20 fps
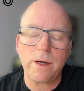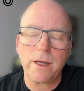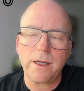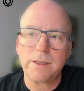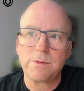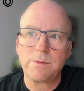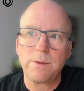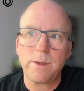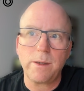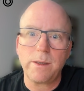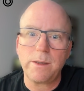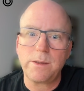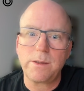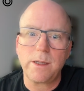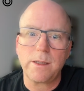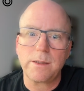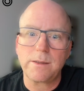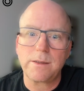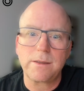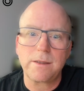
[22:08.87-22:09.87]
It's really
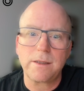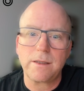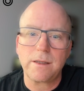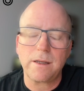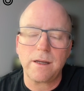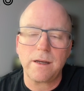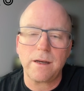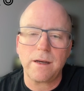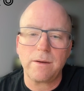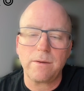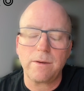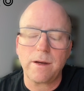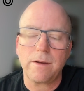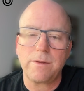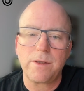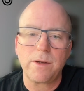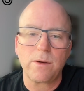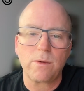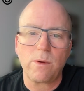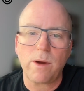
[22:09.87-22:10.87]
just a
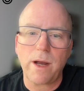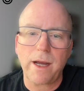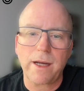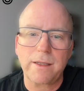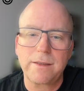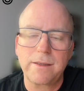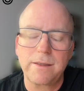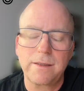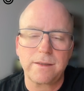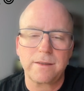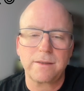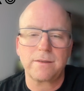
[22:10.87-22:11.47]
direct,